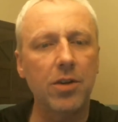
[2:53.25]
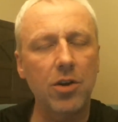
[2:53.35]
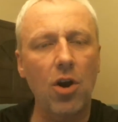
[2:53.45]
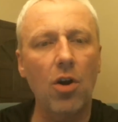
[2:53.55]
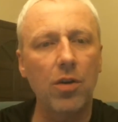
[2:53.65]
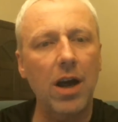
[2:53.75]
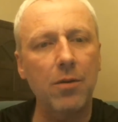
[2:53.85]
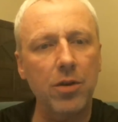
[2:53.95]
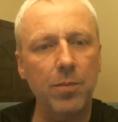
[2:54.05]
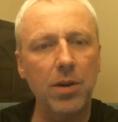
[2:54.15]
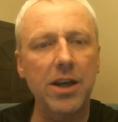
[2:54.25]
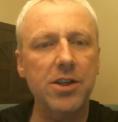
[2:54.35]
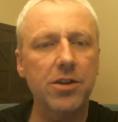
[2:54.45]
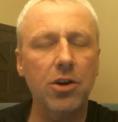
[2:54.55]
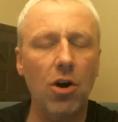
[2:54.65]
The
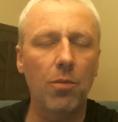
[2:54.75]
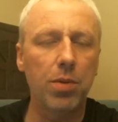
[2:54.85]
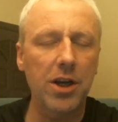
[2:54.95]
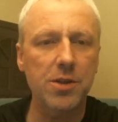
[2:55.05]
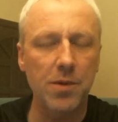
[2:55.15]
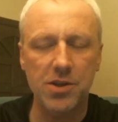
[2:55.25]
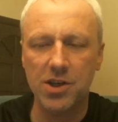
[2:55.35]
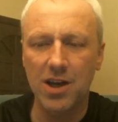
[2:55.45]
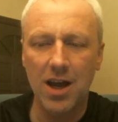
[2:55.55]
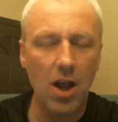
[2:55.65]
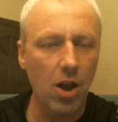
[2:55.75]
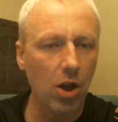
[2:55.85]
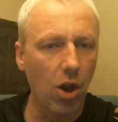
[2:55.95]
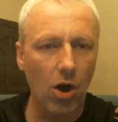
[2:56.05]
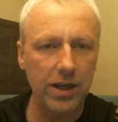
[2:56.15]
cotton placement's a
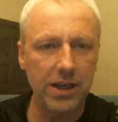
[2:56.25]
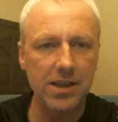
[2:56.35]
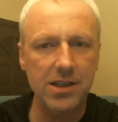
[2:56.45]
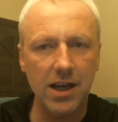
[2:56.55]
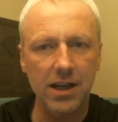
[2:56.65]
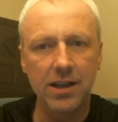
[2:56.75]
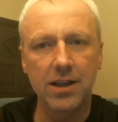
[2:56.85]
lot easier.